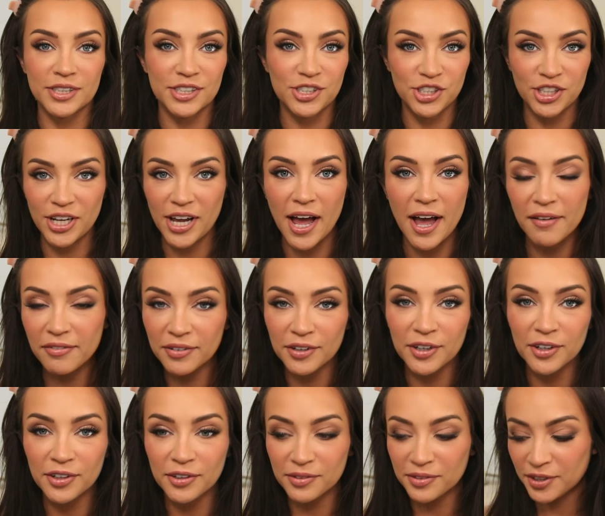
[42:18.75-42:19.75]
Is she
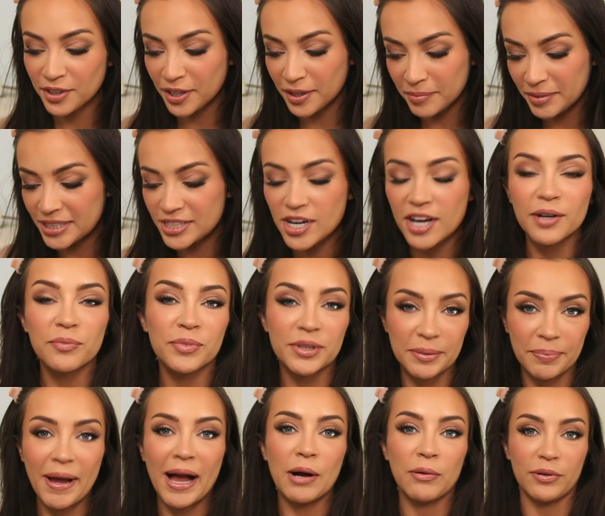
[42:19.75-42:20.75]
ever gonna be done with
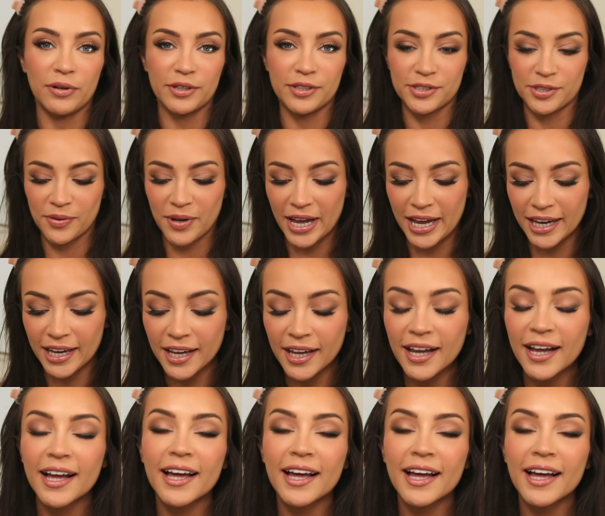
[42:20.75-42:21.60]
the powders, okay?